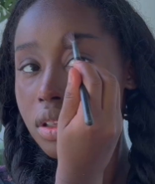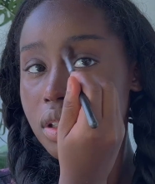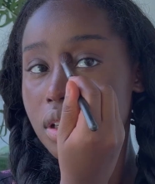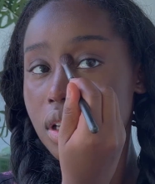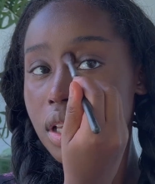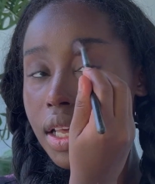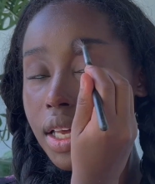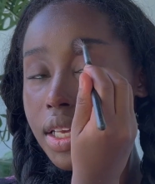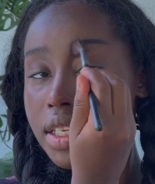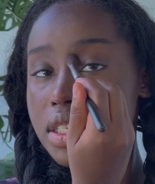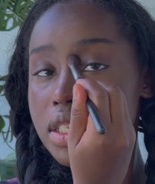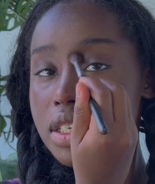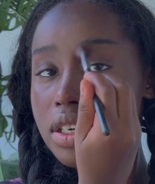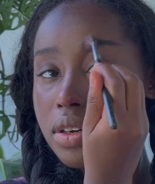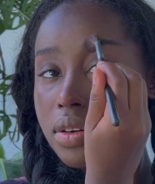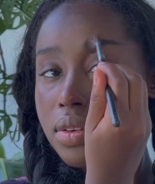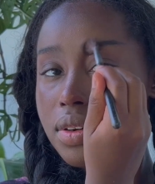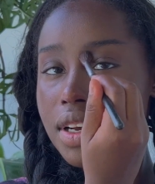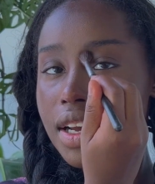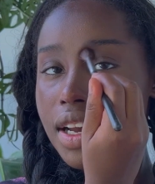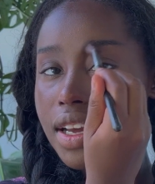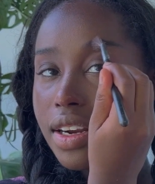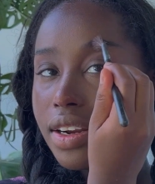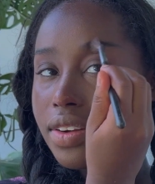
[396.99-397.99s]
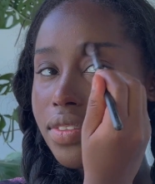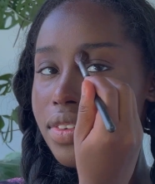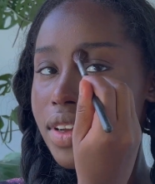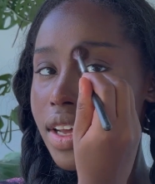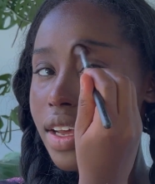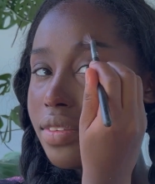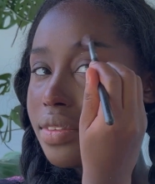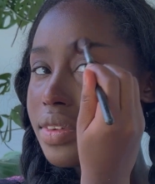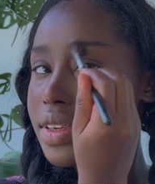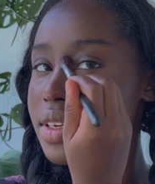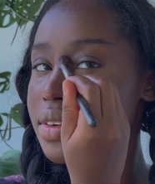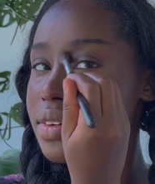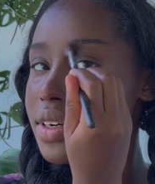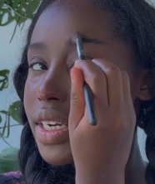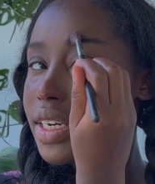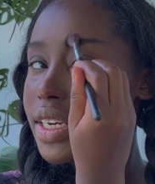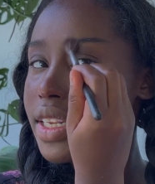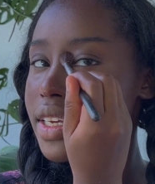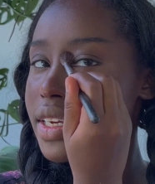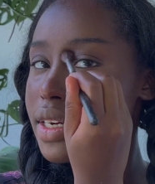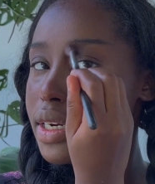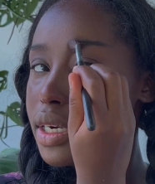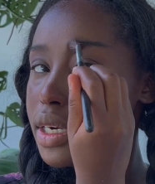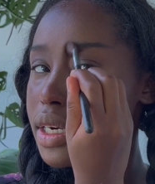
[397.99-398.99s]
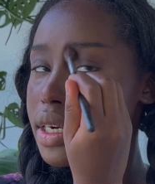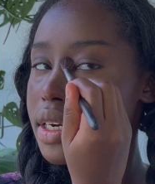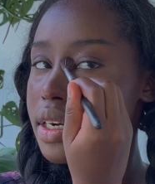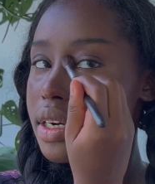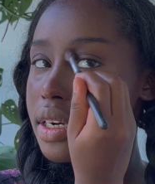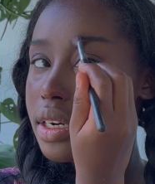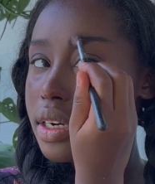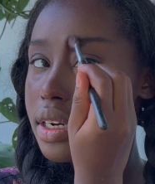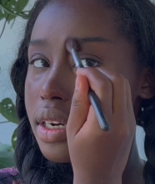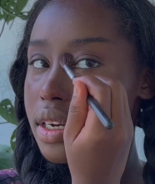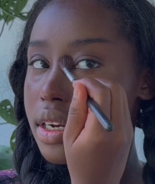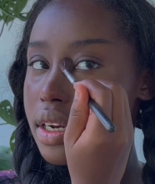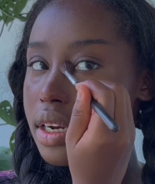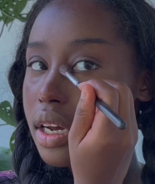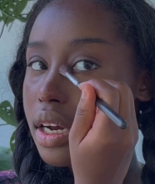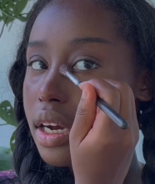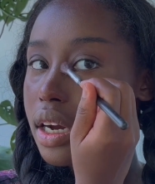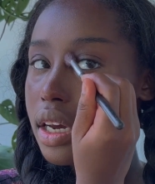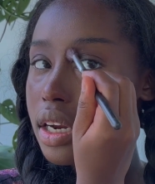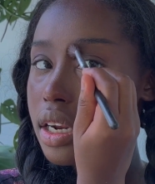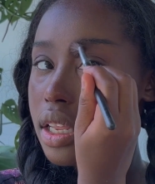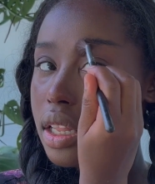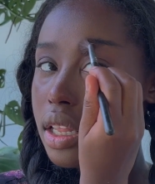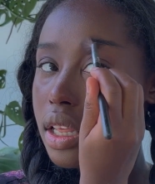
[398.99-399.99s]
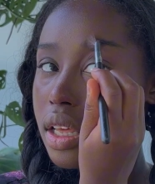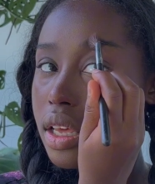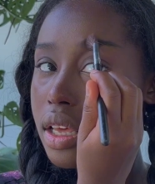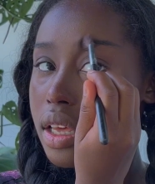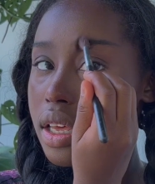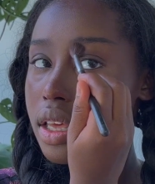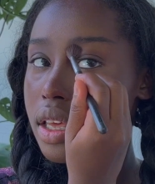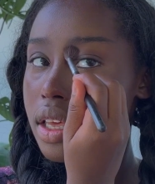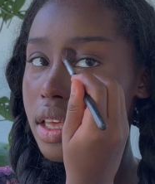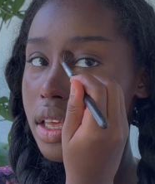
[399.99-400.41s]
I like to go kind of heavy right here, I'm not gonna lie.